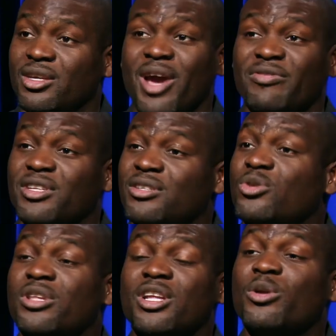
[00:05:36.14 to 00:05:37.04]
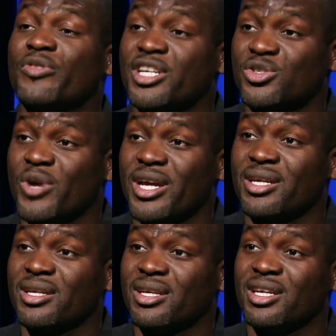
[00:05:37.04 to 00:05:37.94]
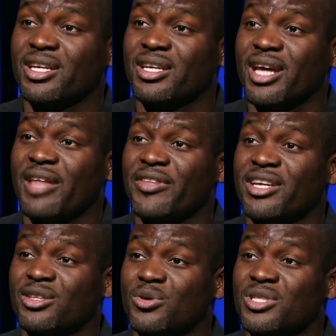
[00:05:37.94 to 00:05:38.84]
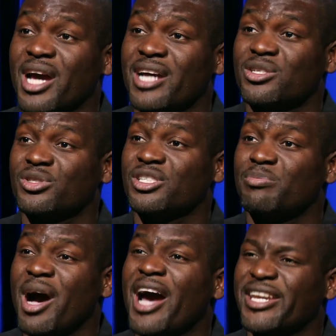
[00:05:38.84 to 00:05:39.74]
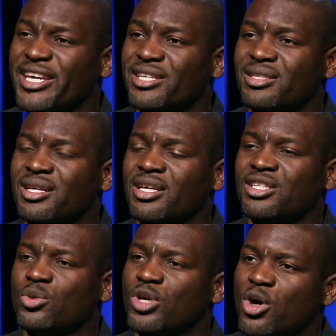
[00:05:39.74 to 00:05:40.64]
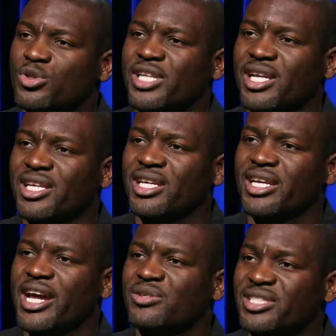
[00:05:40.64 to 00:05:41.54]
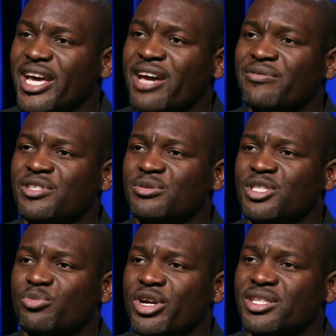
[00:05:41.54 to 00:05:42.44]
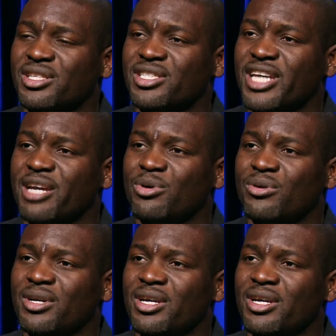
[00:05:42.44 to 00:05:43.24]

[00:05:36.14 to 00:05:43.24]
You have to do the little things right. And I think those guys are just buying in to what Coach Elliott and our staff is bringing to the table.